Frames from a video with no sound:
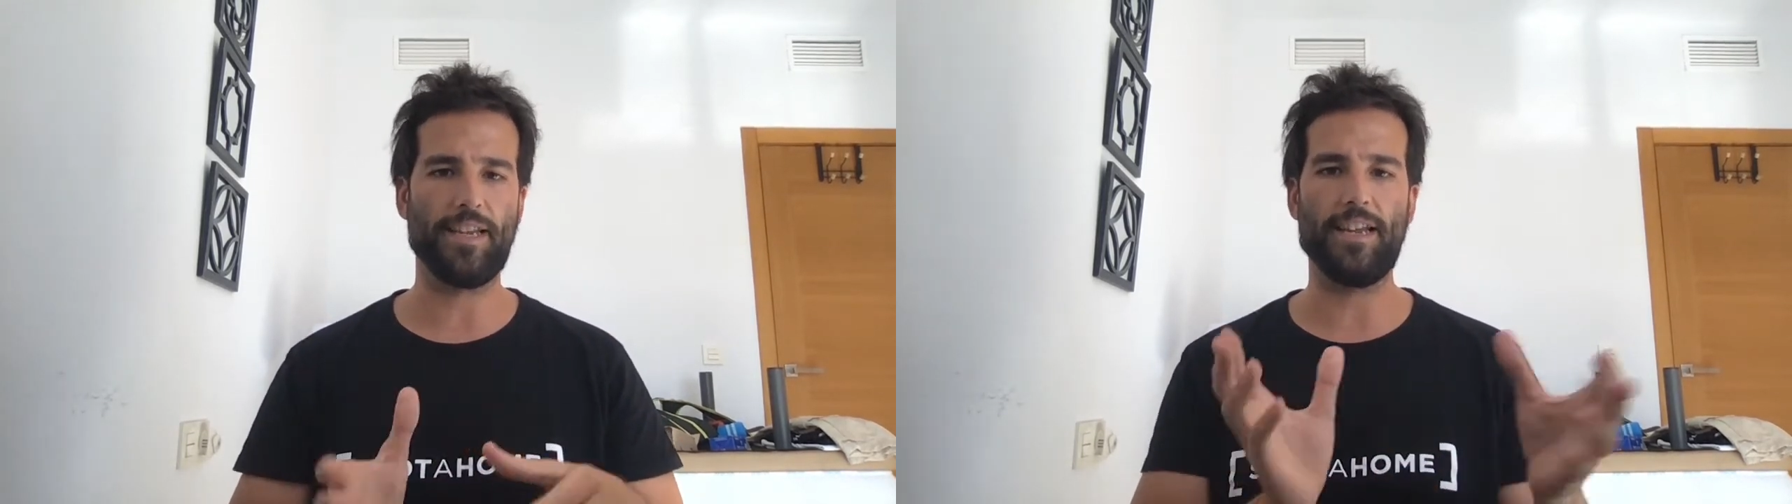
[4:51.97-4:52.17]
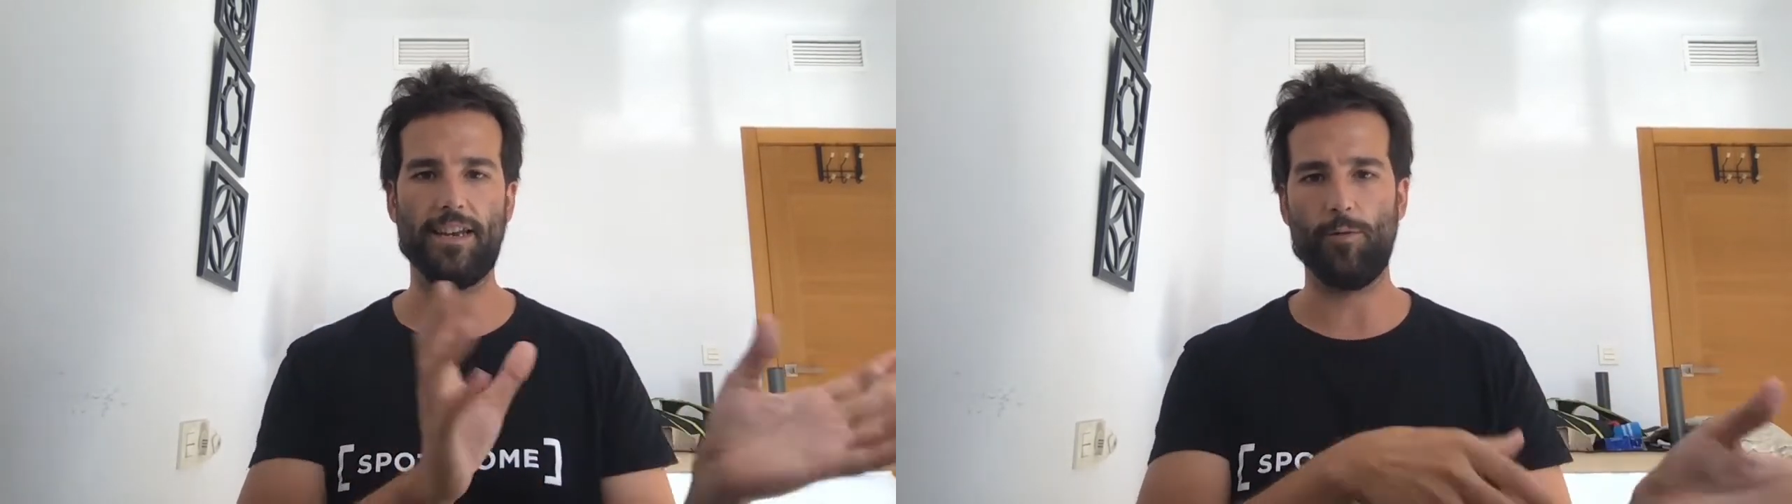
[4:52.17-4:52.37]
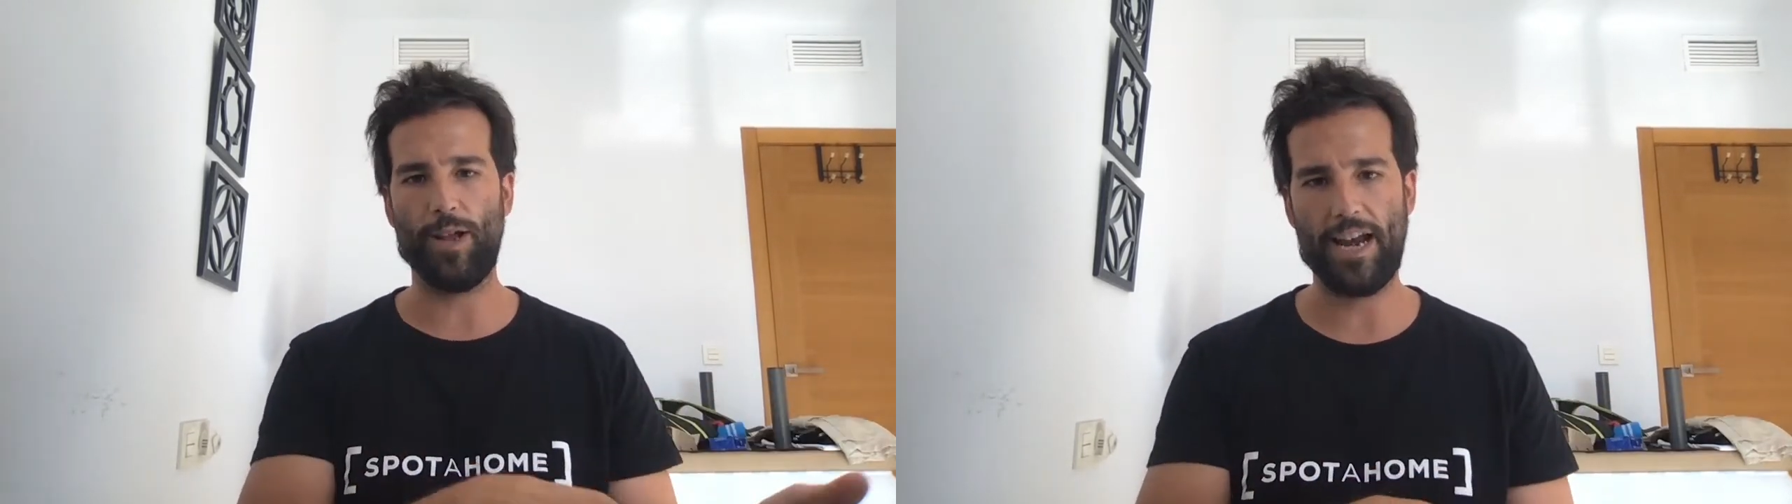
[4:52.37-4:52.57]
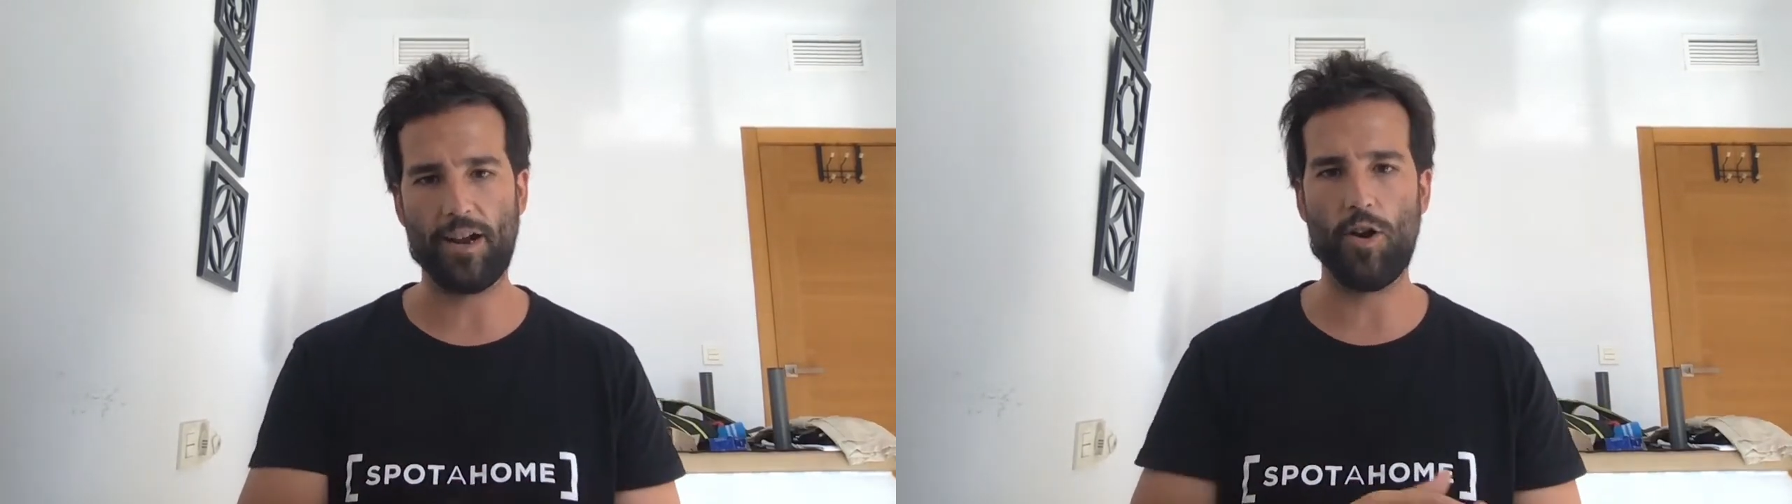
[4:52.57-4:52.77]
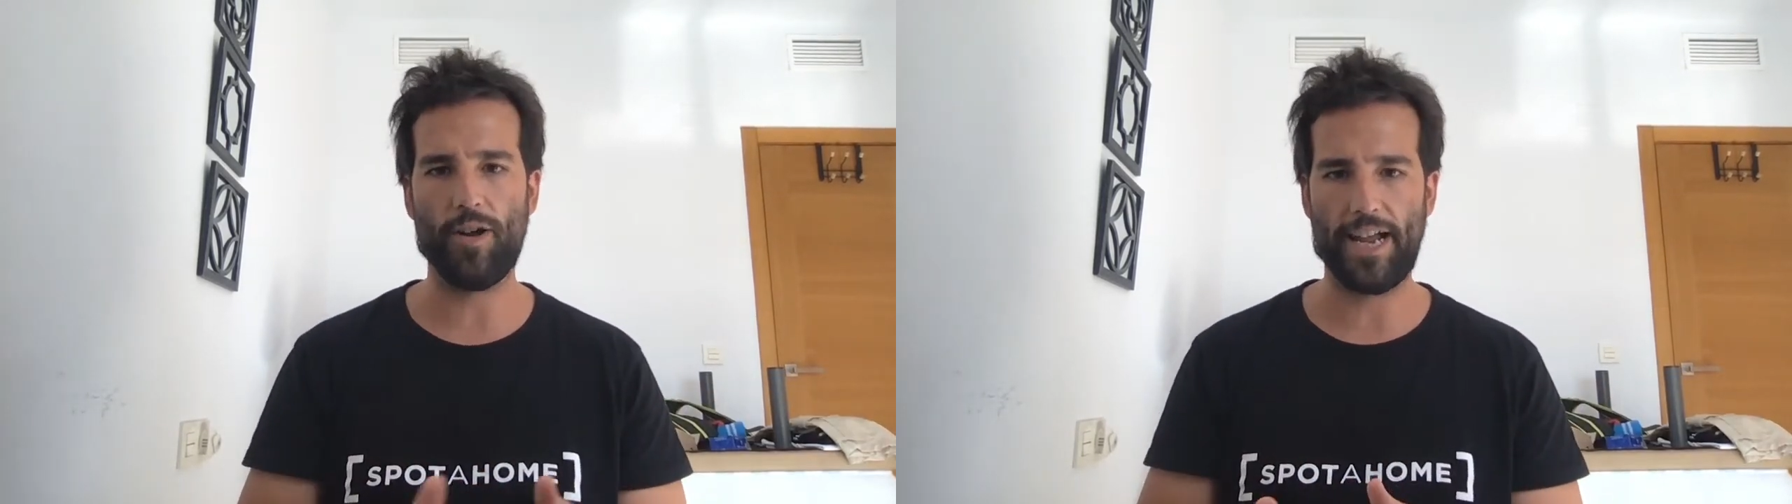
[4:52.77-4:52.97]
and then we got to
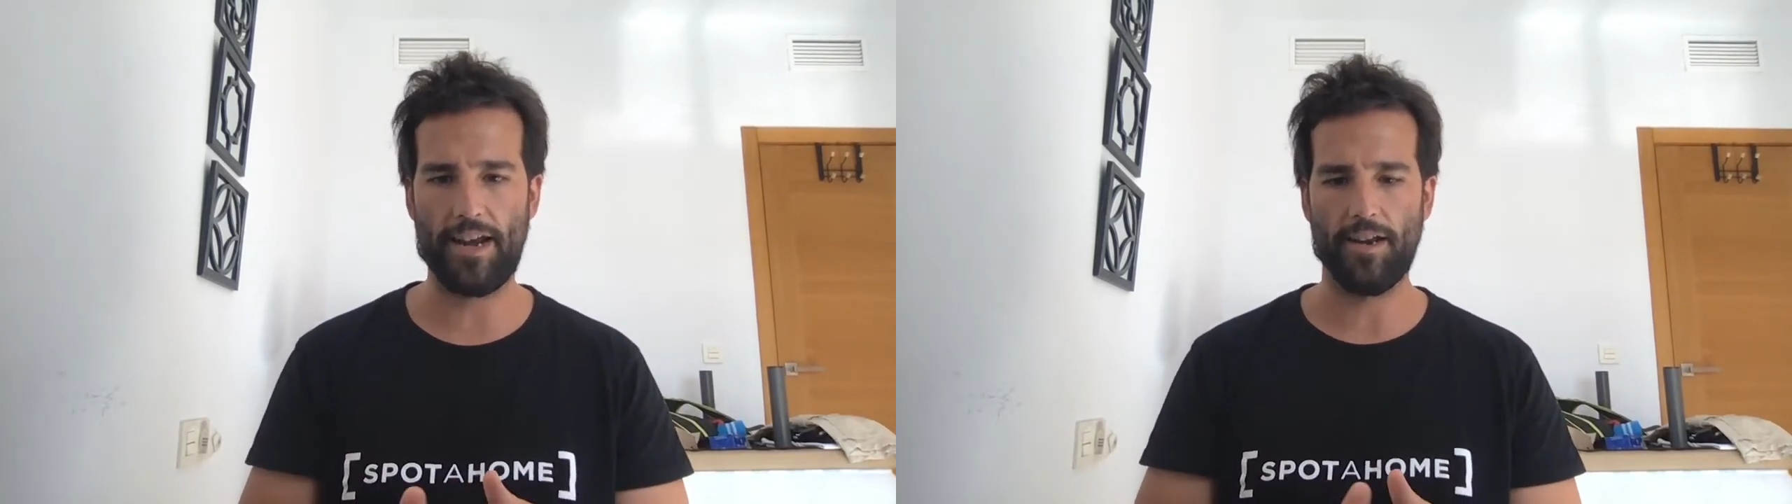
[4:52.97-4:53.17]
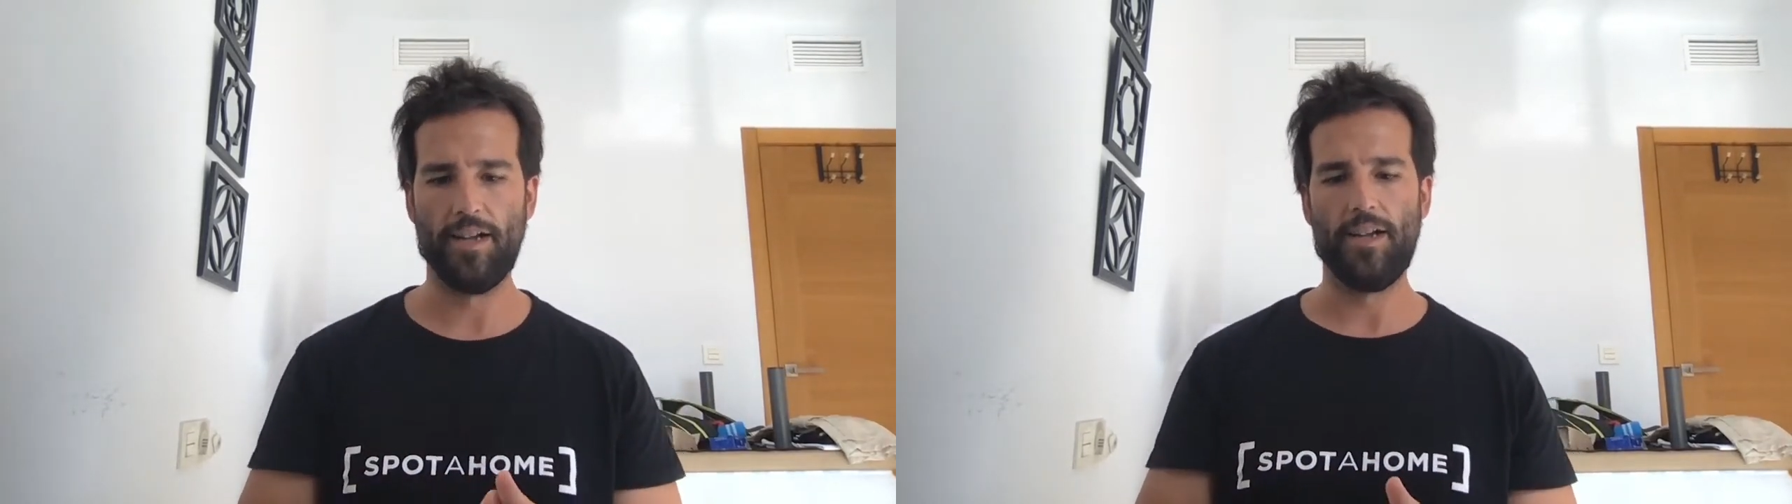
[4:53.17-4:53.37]
go again.